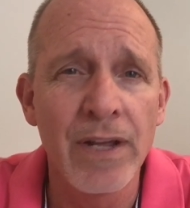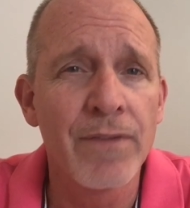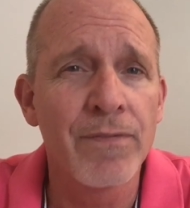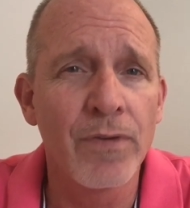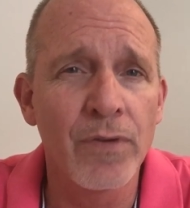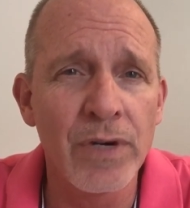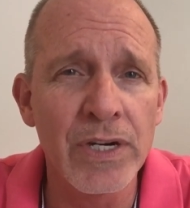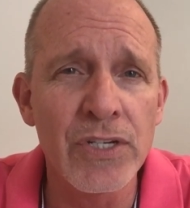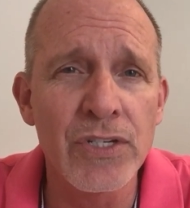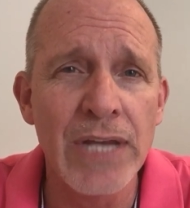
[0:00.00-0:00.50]

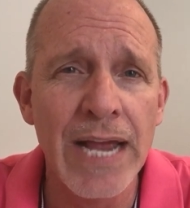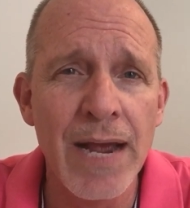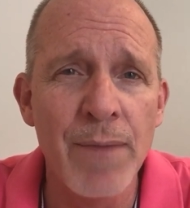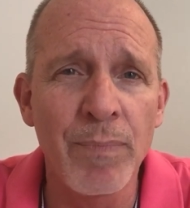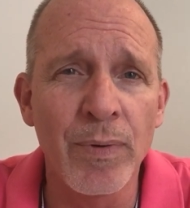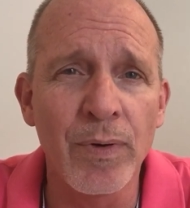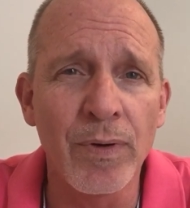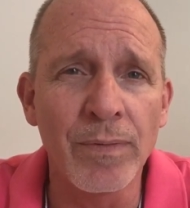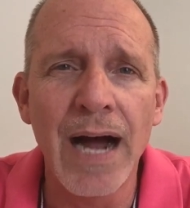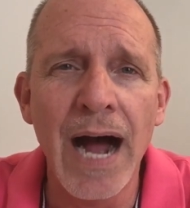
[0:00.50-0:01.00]
For
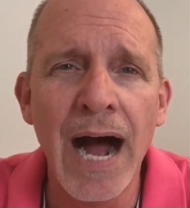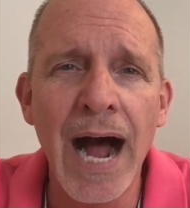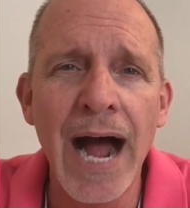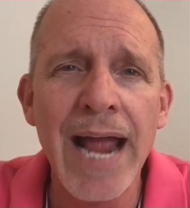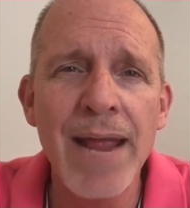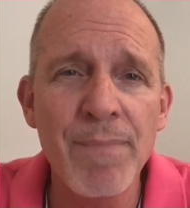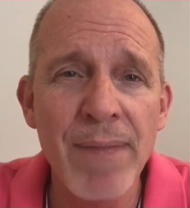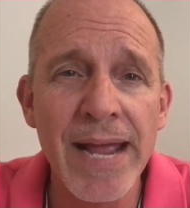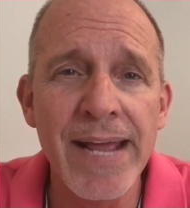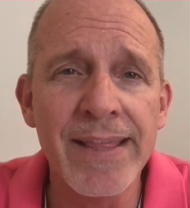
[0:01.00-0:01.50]
example,
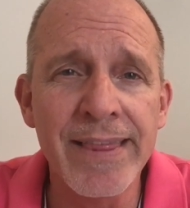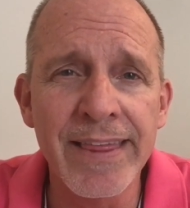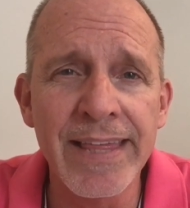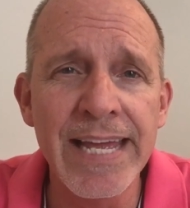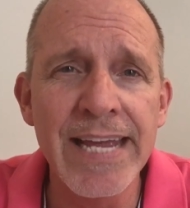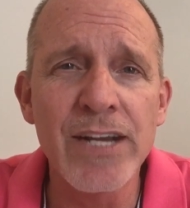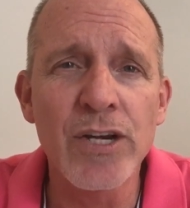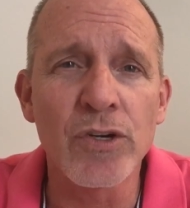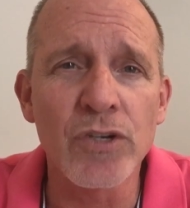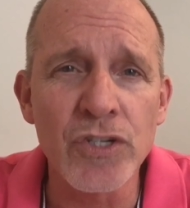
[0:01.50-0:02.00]
I may
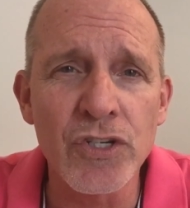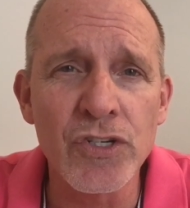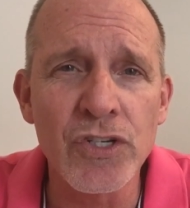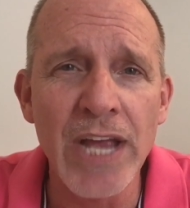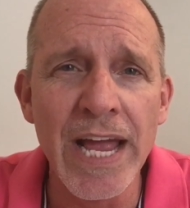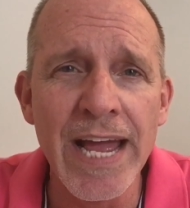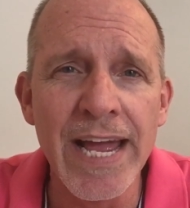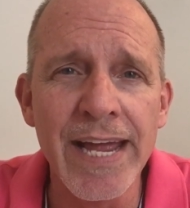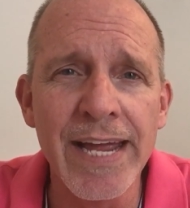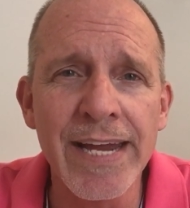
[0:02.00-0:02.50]
think or
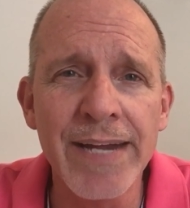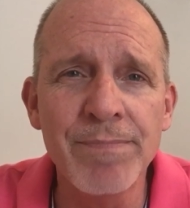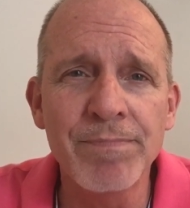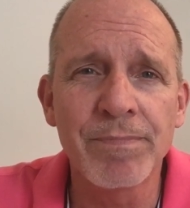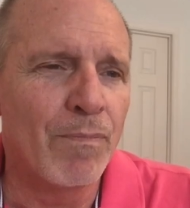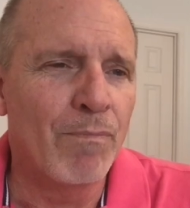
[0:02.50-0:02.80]
say,